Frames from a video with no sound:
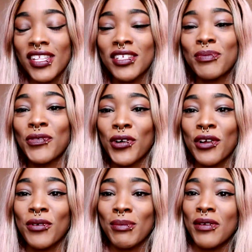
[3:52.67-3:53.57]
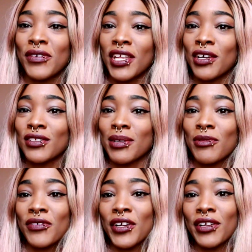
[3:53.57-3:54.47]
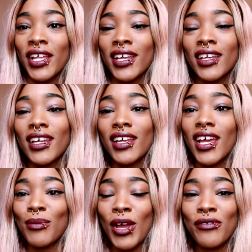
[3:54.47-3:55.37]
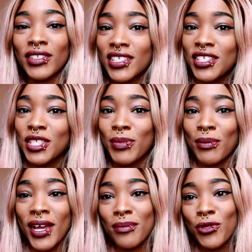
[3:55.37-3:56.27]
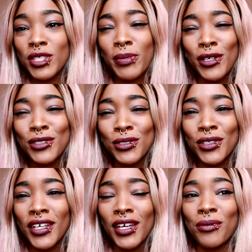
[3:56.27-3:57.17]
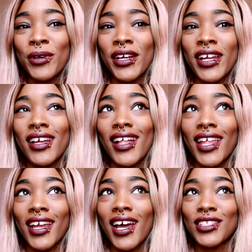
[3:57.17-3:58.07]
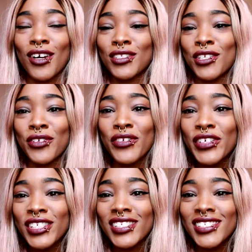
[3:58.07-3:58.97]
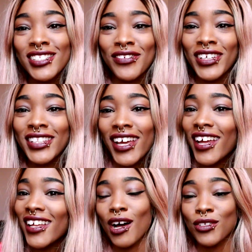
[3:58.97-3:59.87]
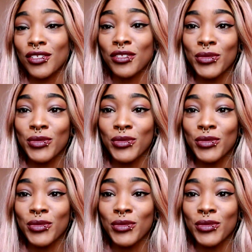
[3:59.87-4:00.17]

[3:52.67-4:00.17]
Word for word: said this before in one of my videos, I'm a very like I'm not religious, but I'm kind of more spiritual where like I talk to the universe and stuff like that. I'll talk to the